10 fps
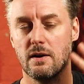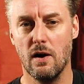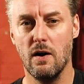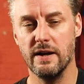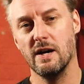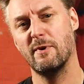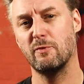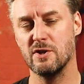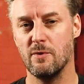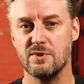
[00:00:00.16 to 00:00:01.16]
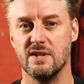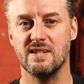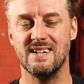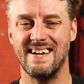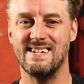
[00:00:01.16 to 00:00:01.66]
Hi, I'm Edward Thompson,
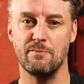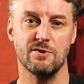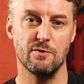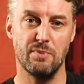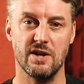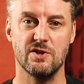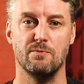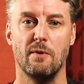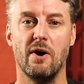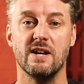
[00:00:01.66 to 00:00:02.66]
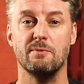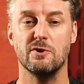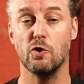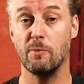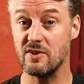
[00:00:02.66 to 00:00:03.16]
and today's episode of Pictures on My Mind, I'm
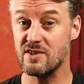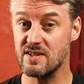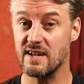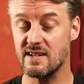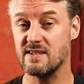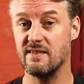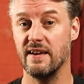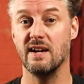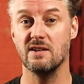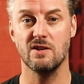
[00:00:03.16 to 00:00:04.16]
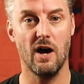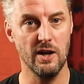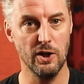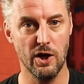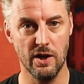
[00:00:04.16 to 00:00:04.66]
going to talk about 6 things that I
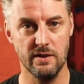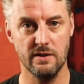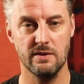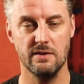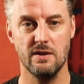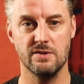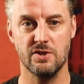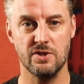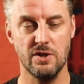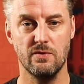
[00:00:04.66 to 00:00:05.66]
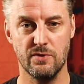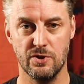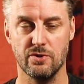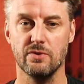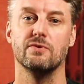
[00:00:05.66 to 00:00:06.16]
learned as a student
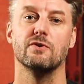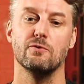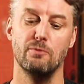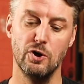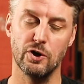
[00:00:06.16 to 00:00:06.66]
photographer from